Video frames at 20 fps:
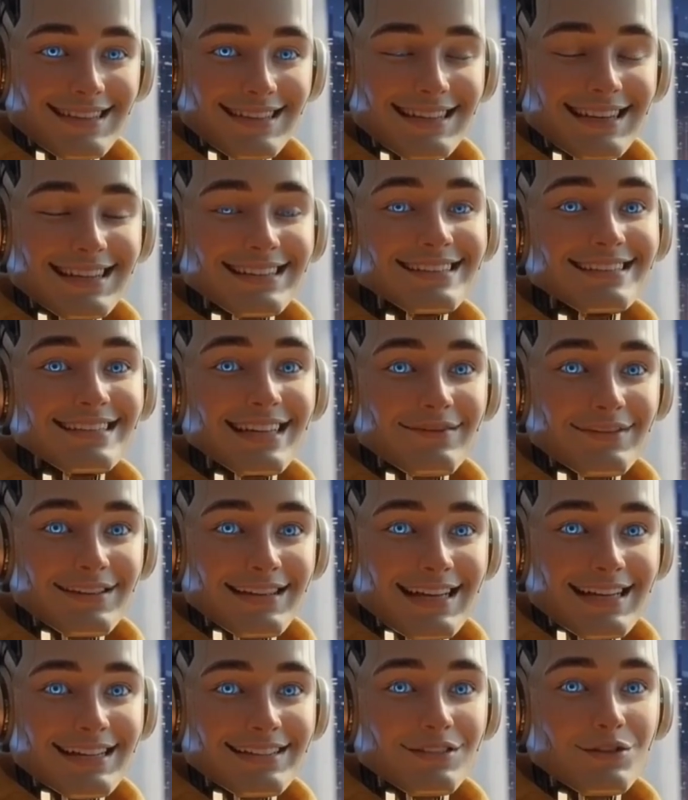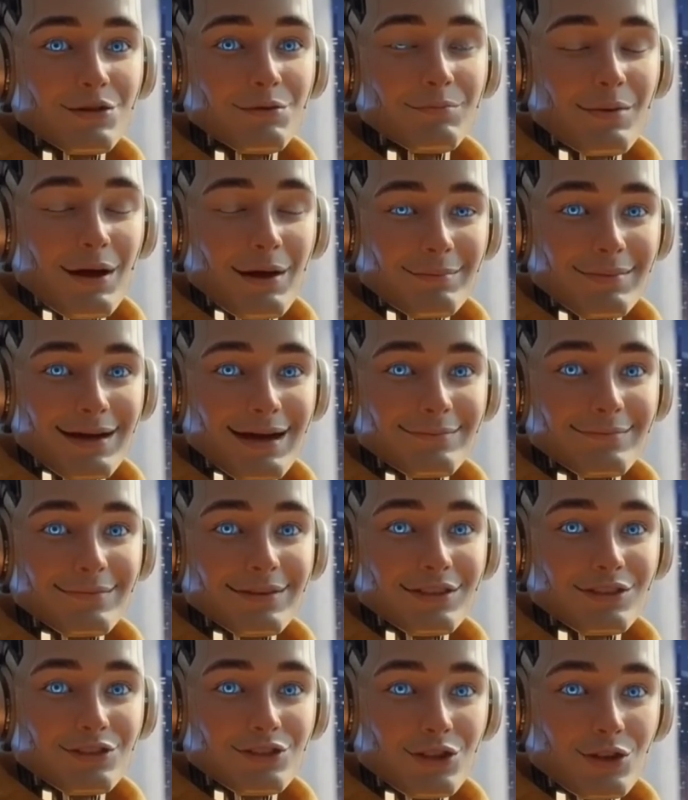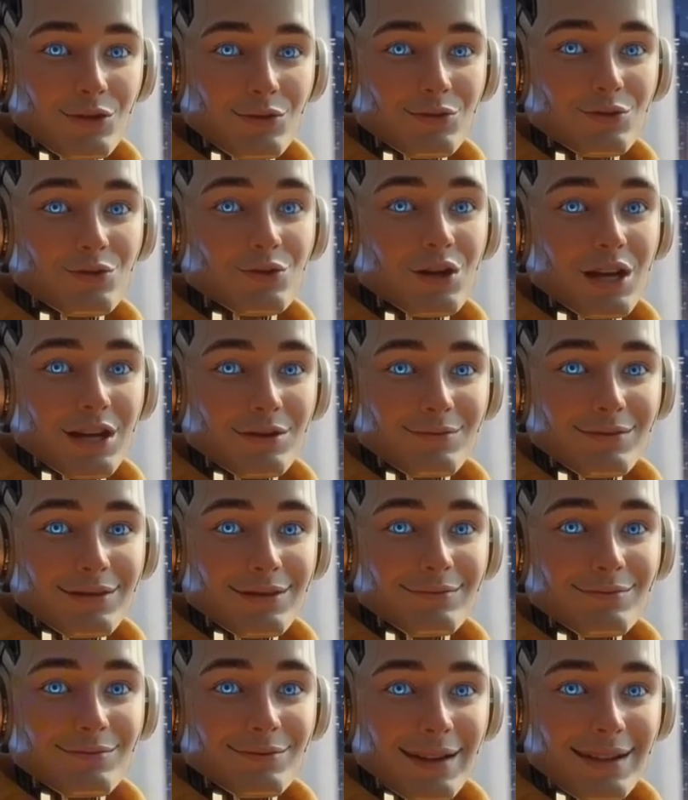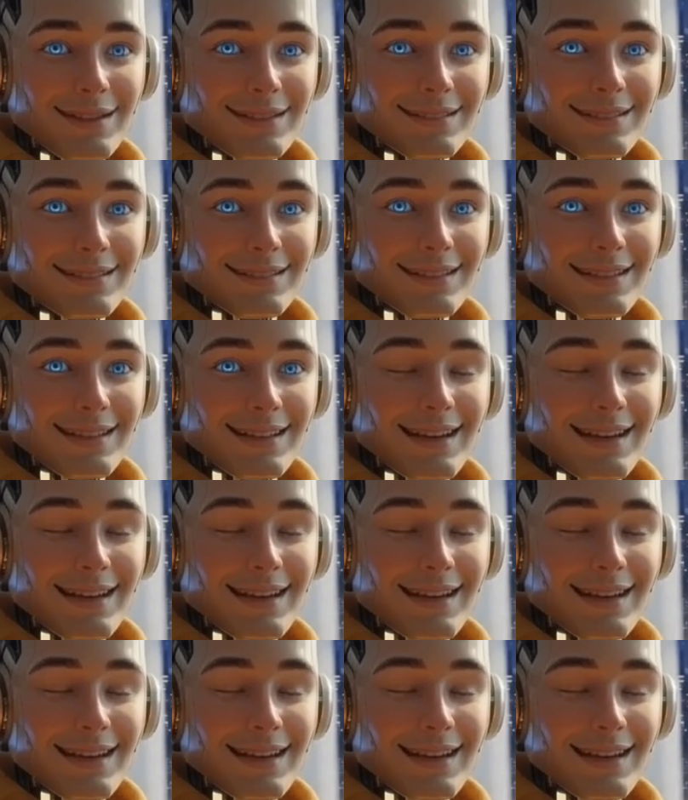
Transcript: Let's navigate to a pop-up that shows generative credits